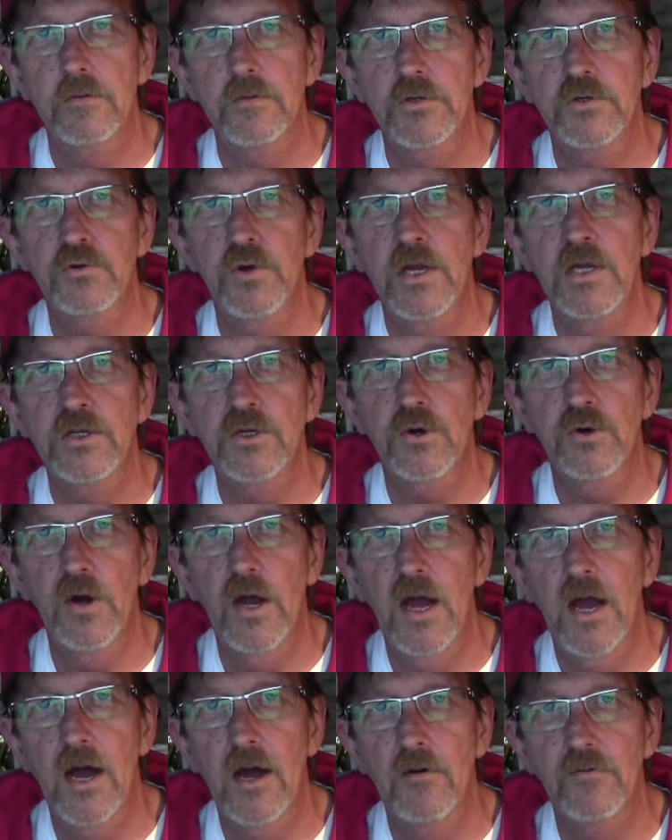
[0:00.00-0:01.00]
Strange
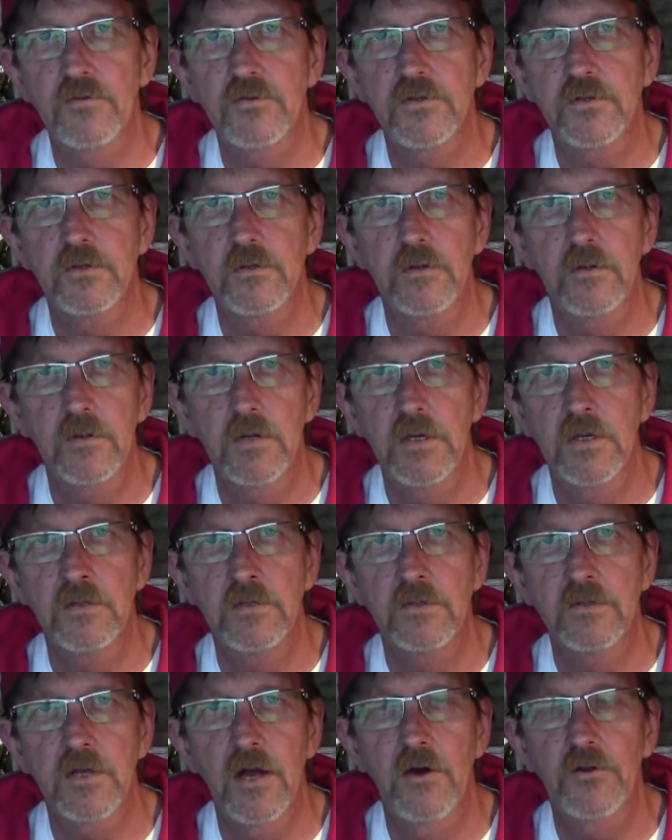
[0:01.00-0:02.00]
Craft
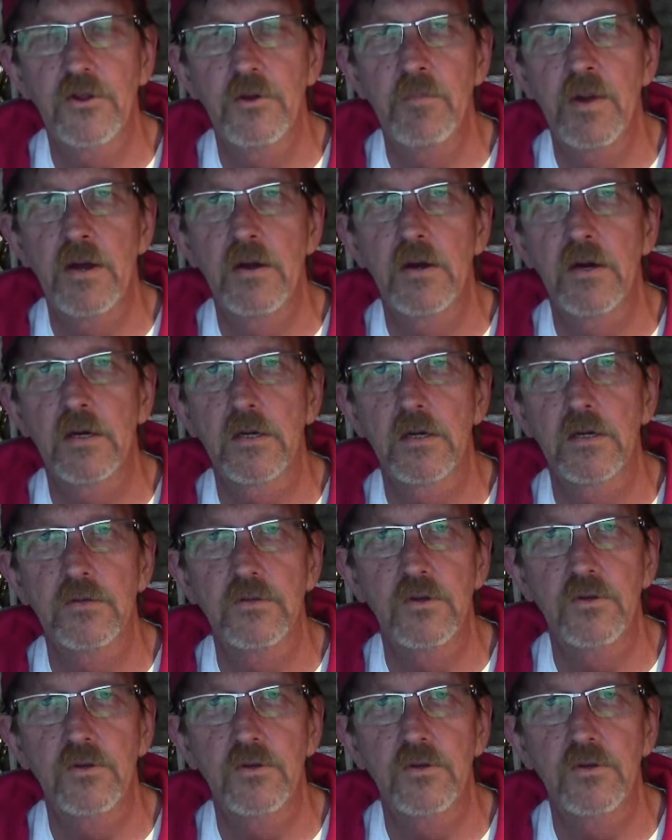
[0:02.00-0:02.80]
in South America